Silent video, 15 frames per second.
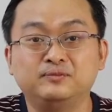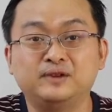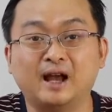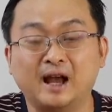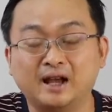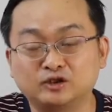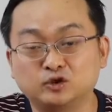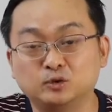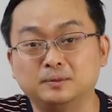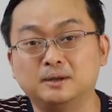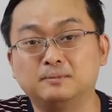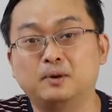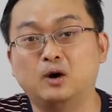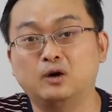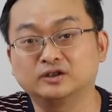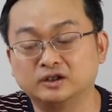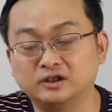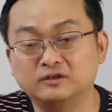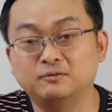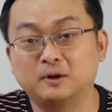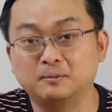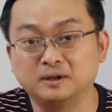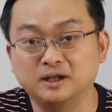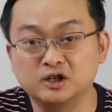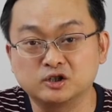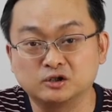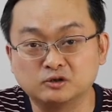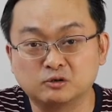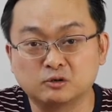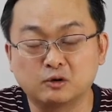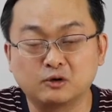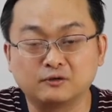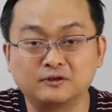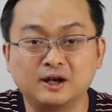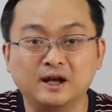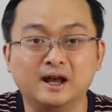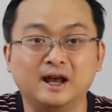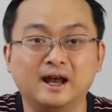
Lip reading: there has to be positive population growth,